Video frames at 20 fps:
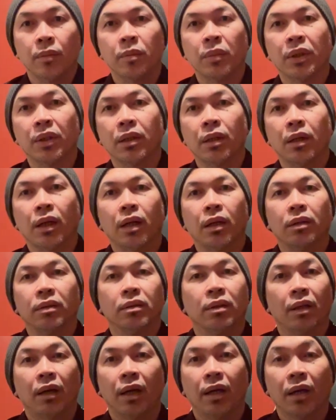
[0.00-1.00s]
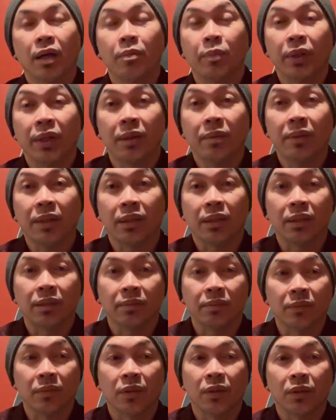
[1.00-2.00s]
And I can't believe it.
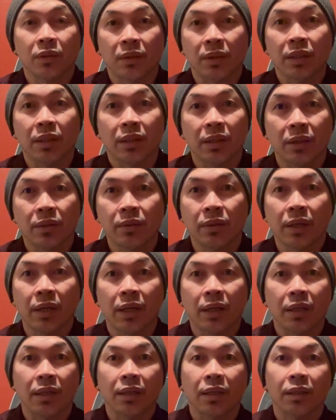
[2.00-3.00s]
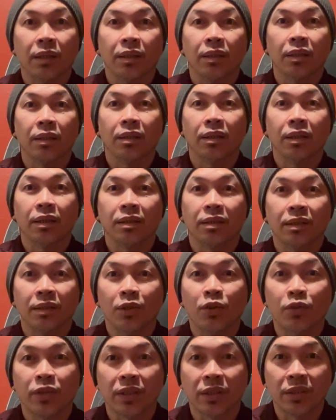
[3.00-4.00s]
You're in the UK. There's
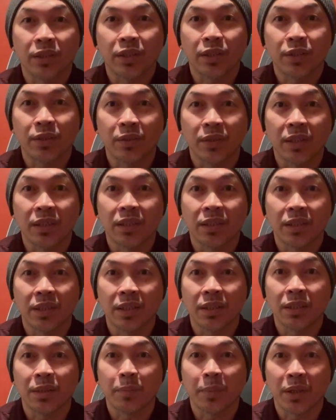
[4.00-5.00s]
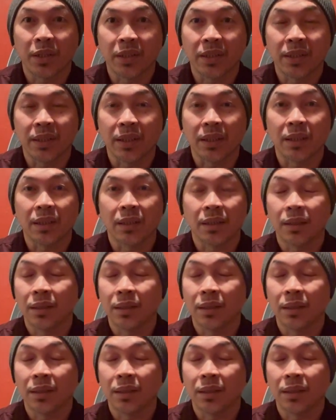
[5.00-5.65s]
no return, no exchange policy.